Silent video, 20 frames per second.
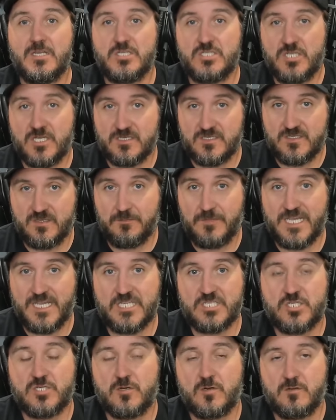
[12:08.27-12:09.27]
just to
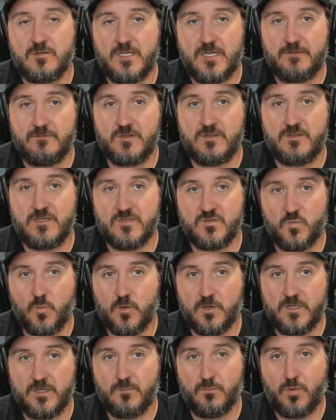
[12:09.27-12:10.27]
make sure that everything's
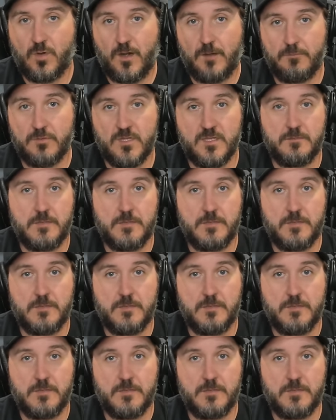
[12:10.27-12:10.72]
working properly.